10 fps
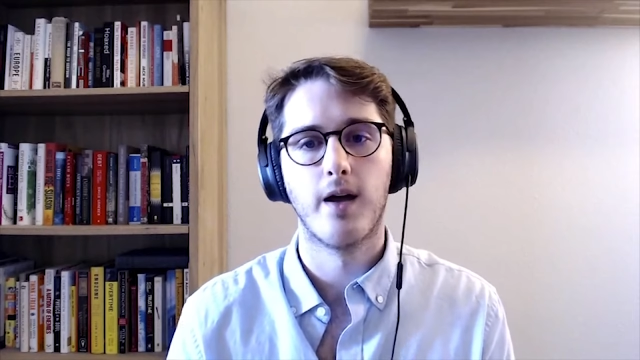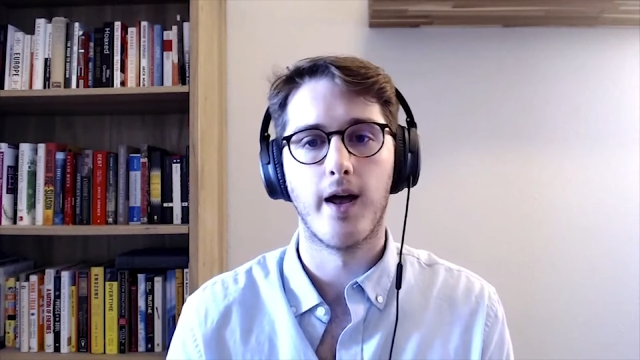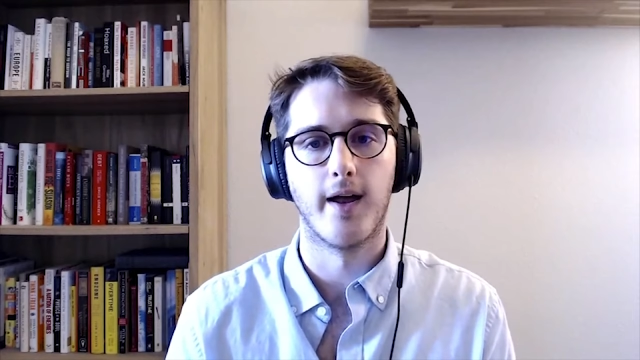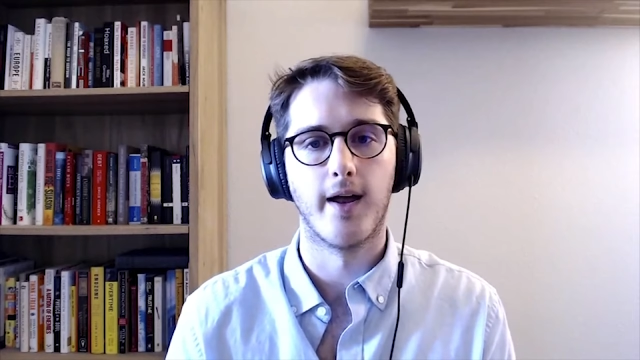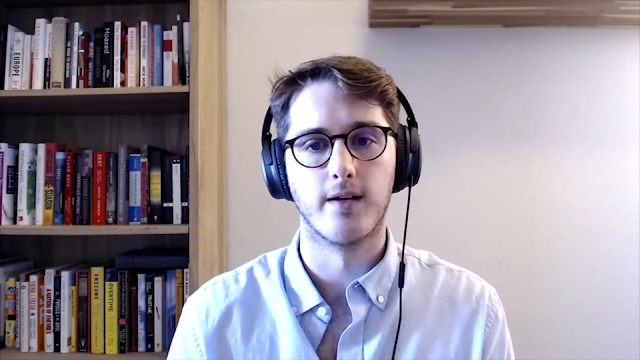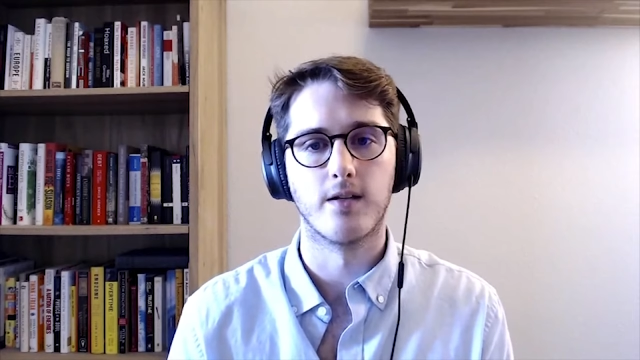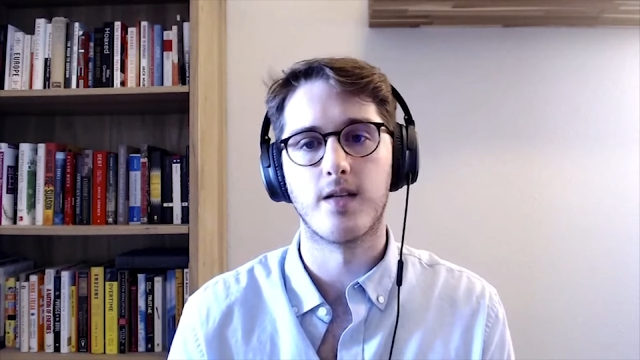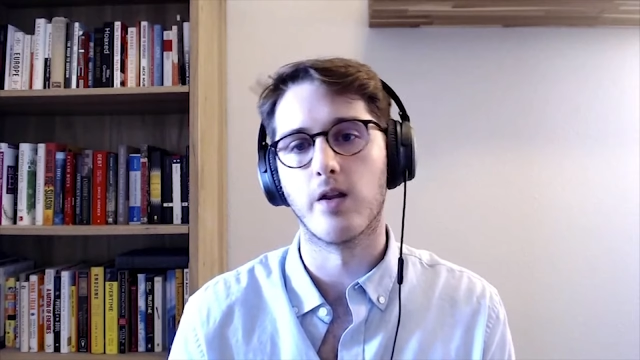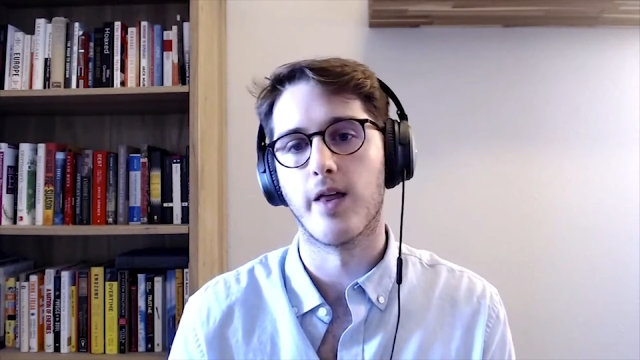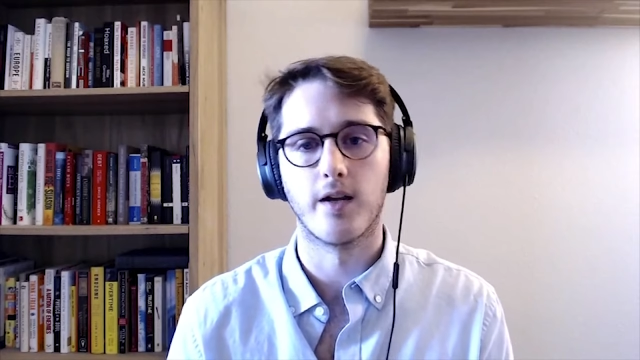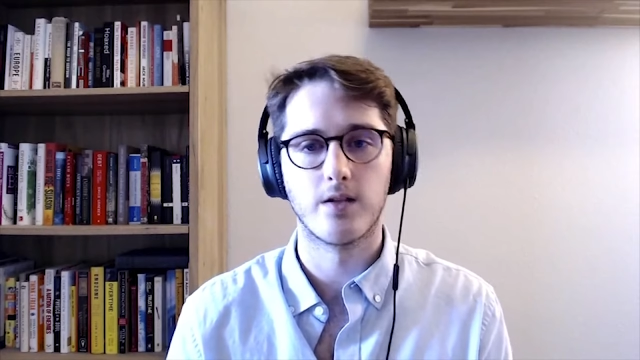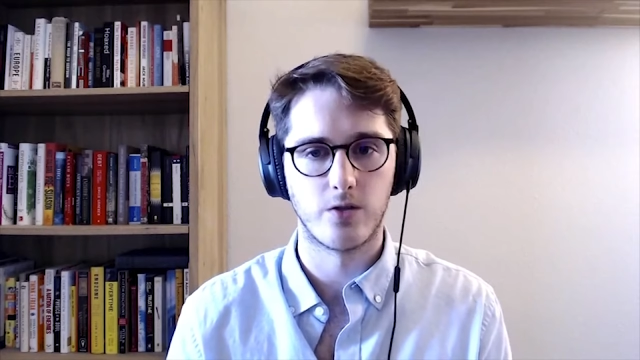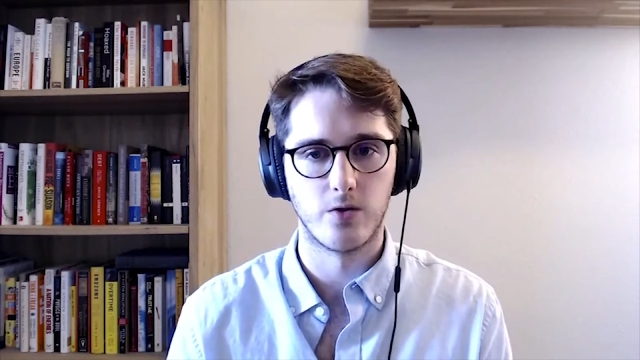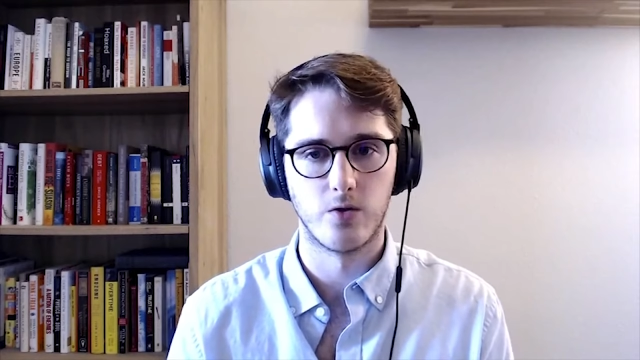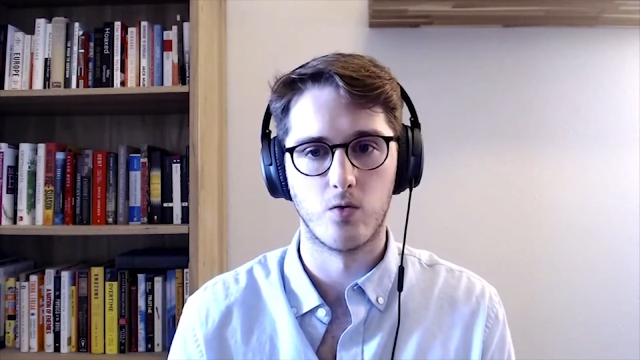and sell that
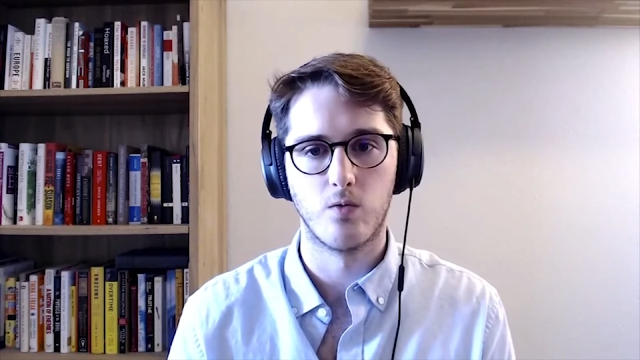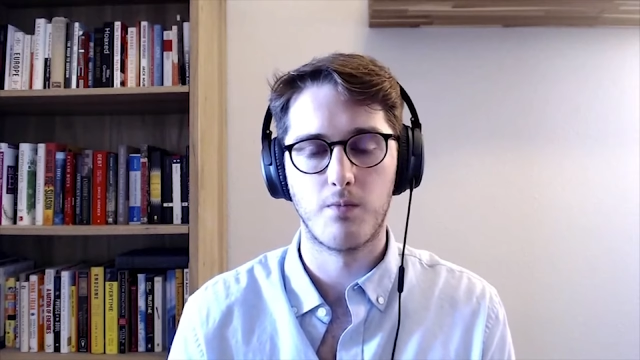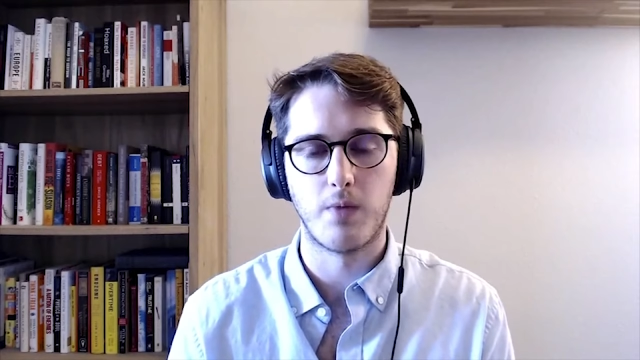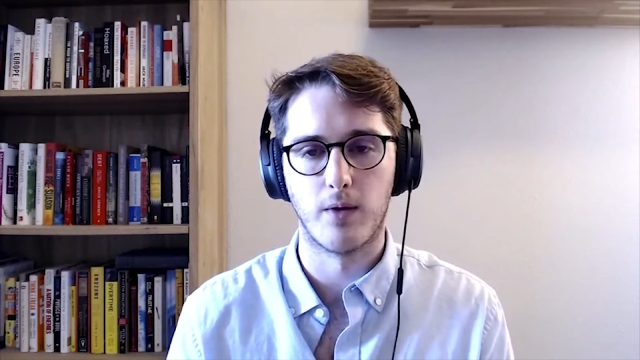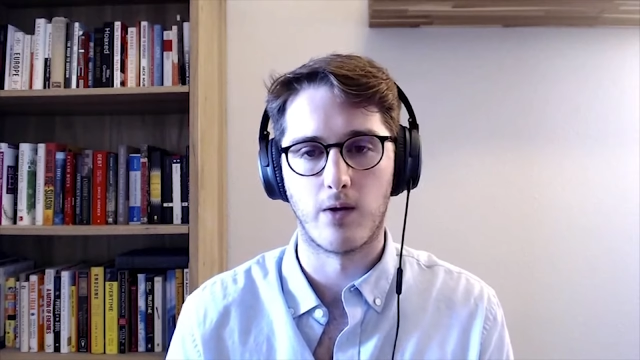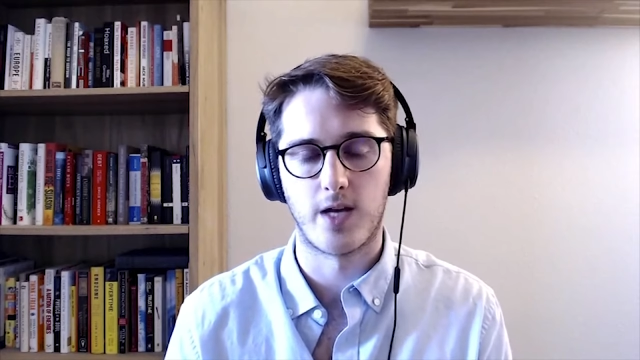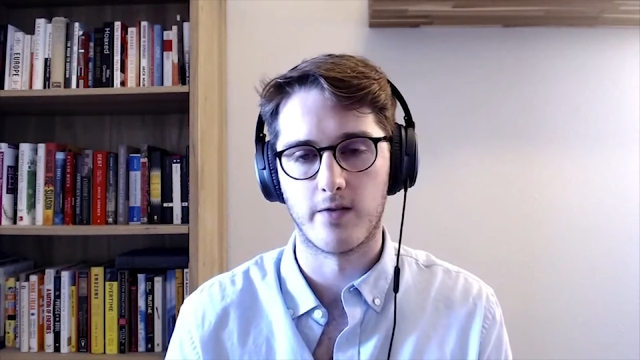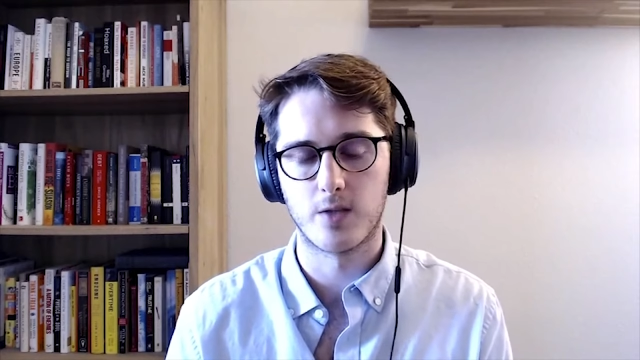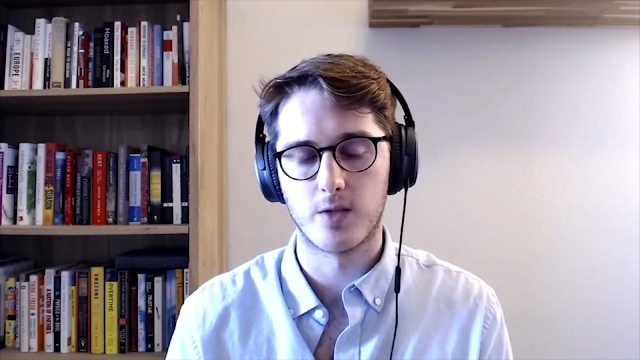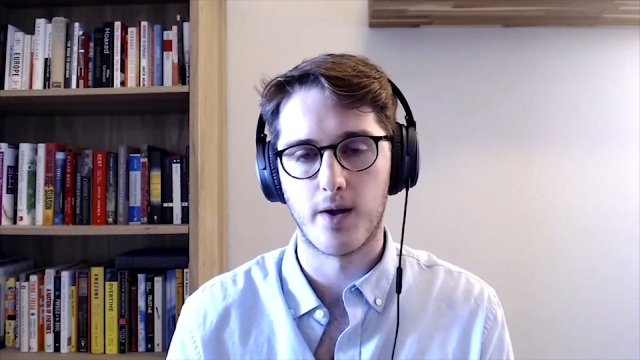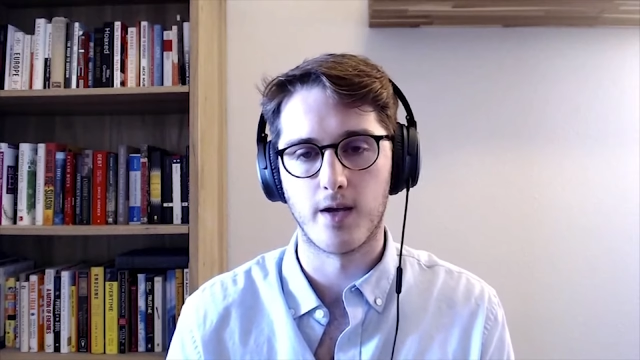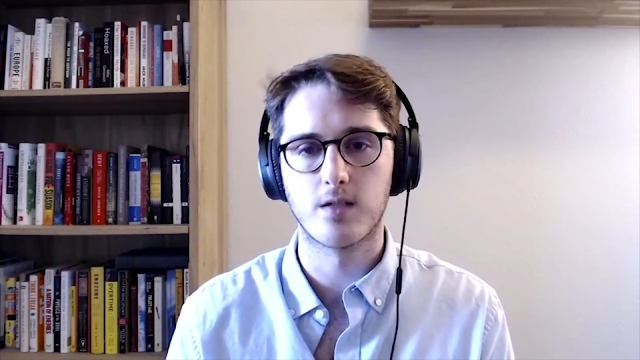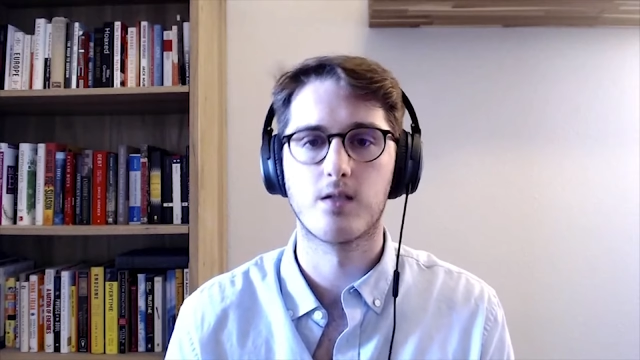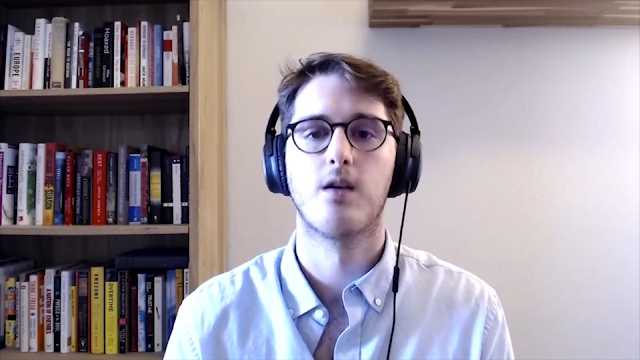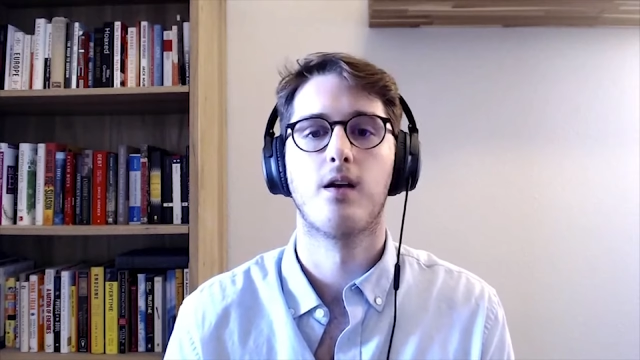to people outside of the
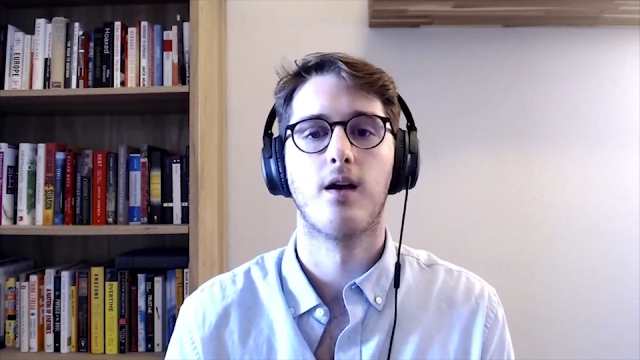space.